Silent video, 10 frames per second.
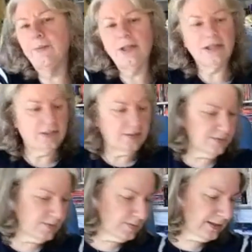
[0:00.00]

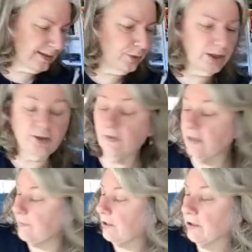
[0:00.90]
is, I'm on her
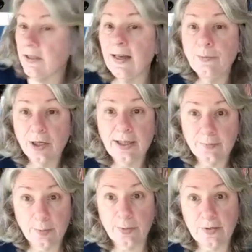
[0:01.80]
email, I'm on
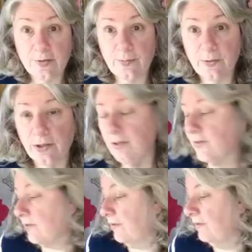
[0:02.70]
everybody's email
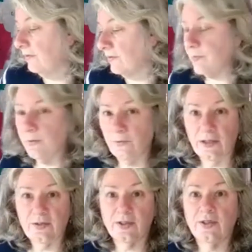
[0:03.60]
list. Let's be
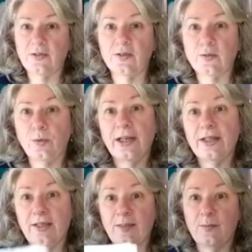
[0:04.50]
face it. This is why it
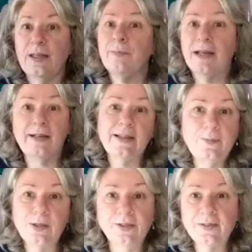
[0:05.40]
takes me, my
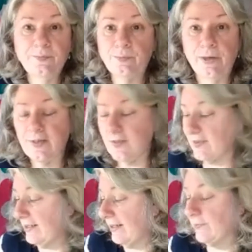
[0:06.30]
email box is
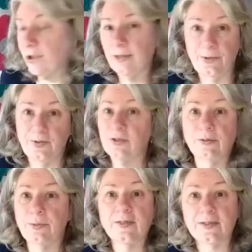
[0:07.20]
never going to be zero
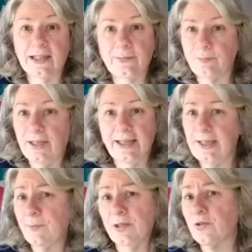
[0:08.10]
because I'm getting
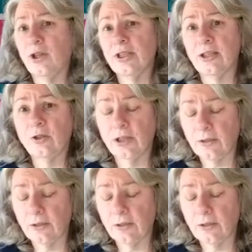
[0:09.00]
emails all day long.